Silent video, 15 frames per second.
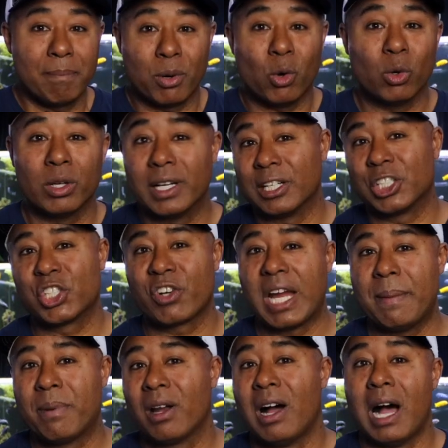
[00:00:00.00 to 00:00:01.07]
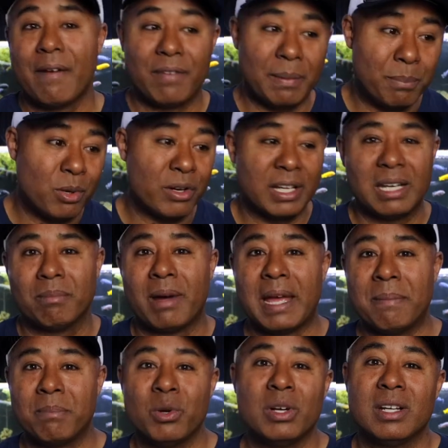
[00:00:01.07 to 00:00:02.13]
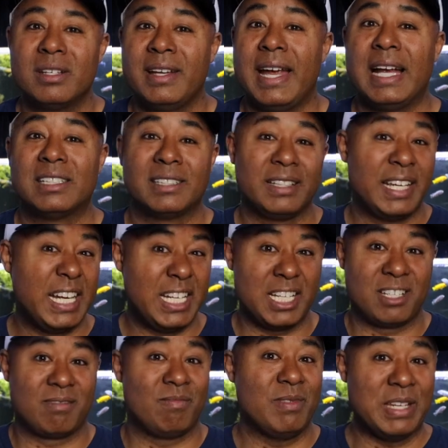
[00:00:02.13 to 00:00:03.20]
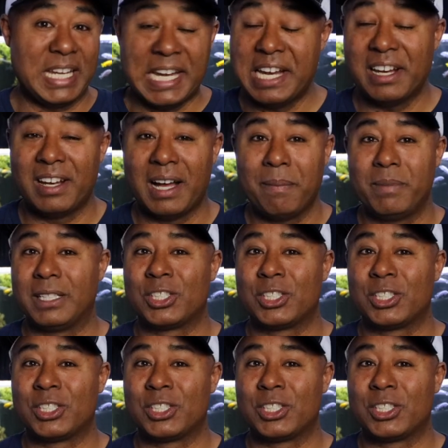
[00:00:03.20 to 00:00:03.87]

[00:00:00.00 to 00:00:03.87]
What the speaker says: pull it or scrape it off and put it in my Mbuna tanks and they just eat it up.